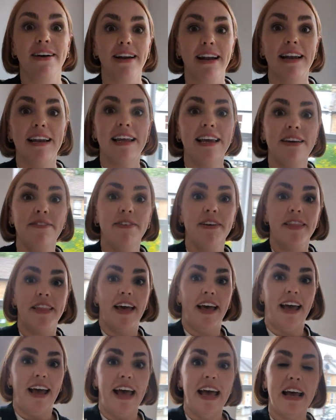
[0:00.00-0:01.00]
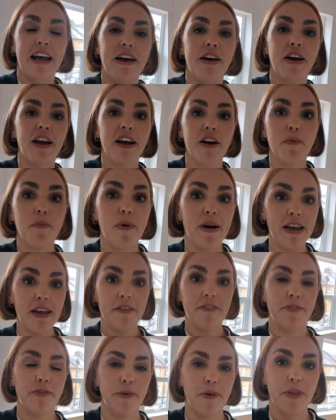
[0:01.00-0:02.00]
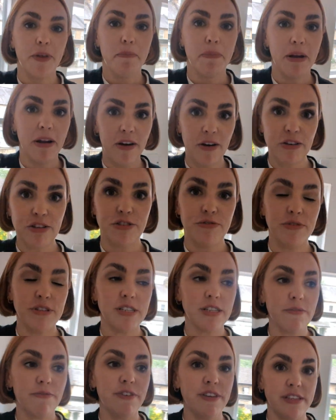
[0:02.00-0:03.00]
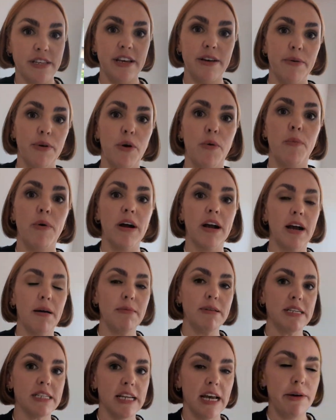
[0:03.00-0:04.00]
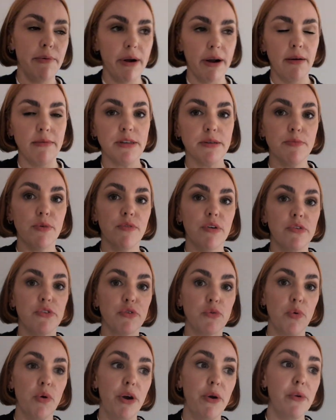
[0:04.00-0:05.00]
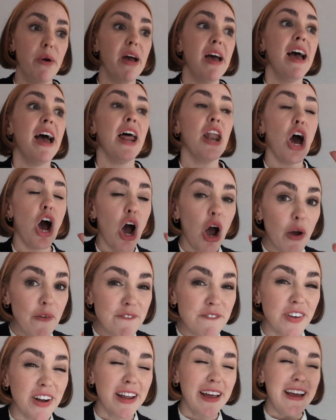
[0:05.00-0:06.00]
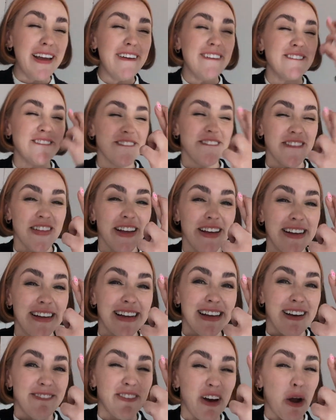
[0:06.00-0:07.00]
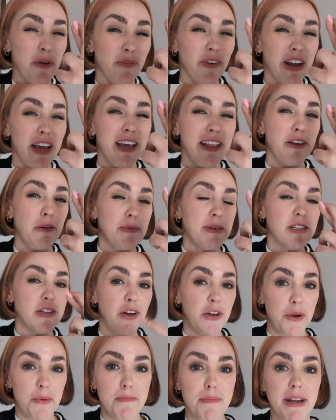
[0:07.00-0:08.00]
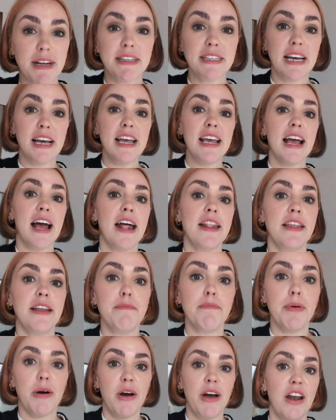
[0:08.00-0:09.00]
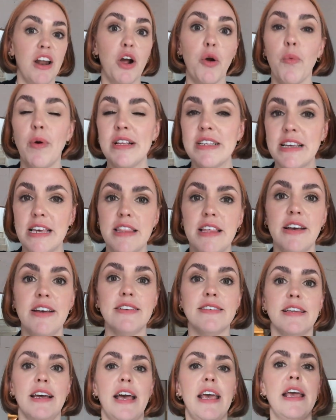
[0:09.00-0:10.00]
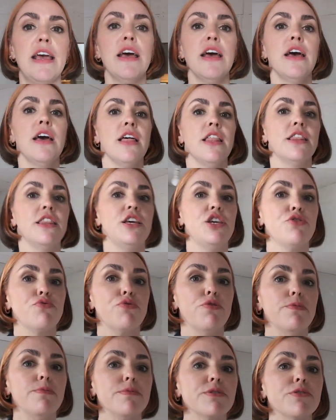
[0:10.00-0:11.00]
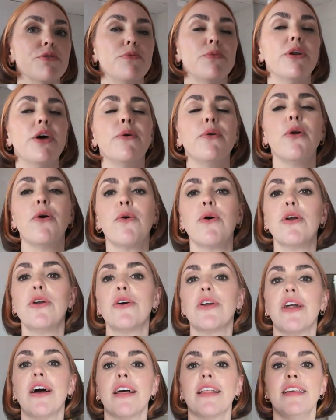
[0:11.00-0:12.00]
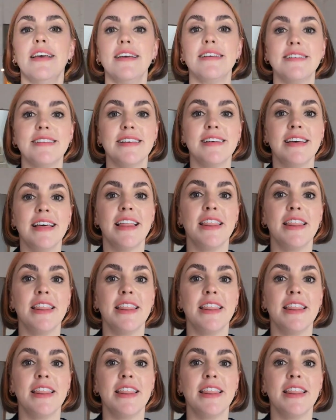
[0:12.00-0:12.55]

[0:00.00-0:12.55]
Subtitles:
I'm going to leave it there. I'm going to wait for the plasterers to visit. We've got one coming today, one coming tomorrow to quote. Hopefully they'll be starting on Monday, and then by like Wednesday, Thursday, these rooms will no longer look like this.